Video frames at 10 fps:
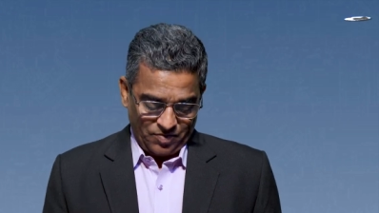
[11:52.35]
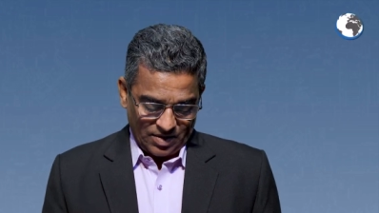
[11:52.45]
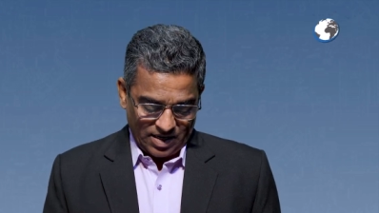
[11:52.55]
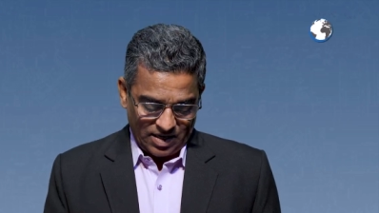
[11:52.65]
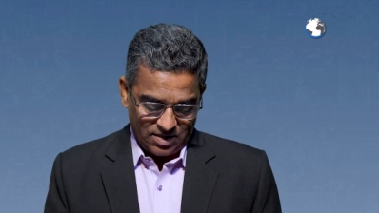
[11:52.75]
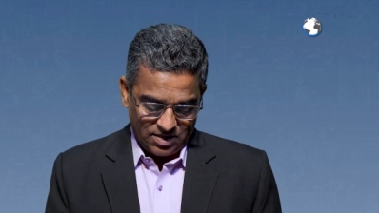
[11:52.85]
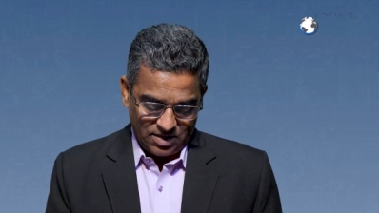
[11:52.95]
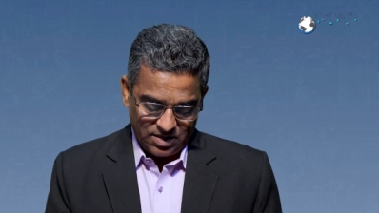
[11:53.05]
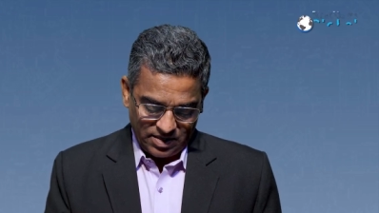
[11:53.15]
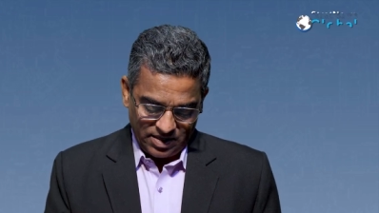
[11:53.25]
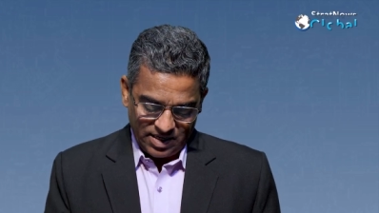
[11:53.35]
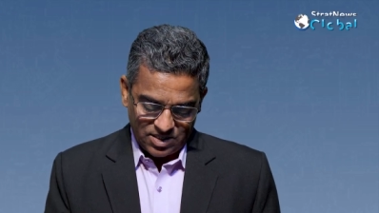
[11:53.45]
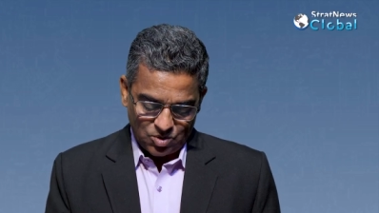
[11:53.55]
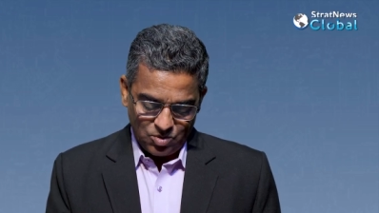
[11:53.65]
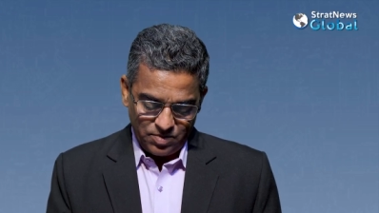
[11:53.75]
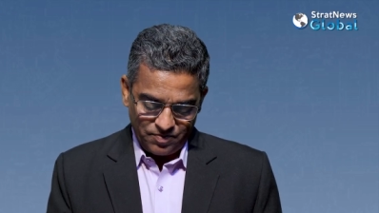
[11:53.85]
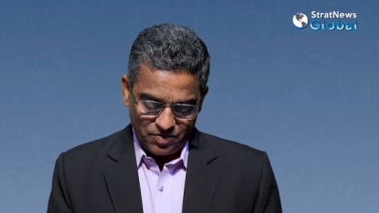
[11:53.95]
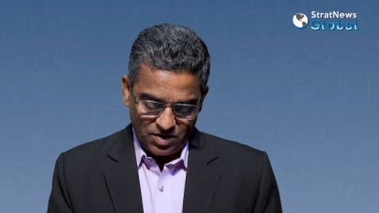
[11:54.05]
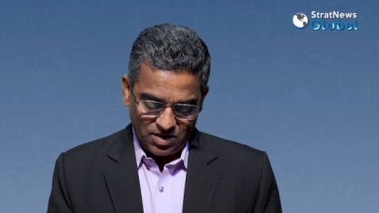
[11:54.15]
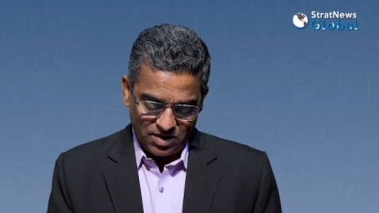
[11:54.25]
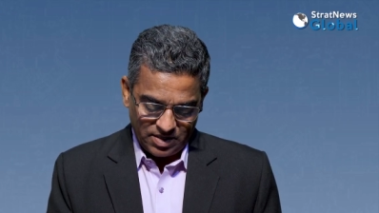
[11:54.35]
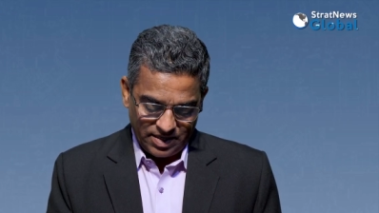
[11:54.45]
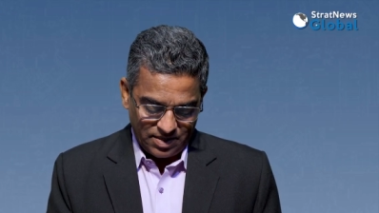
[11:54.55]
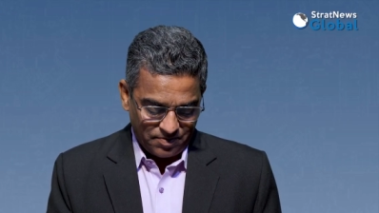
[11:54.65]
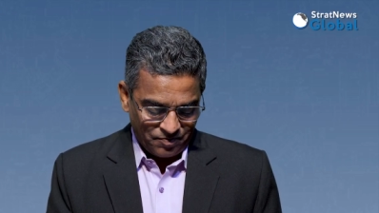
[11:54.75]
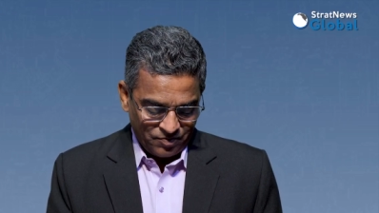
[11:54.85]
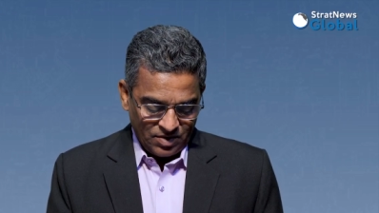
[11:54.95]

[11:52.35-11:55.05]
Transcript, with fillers: And uh, he has to uh, then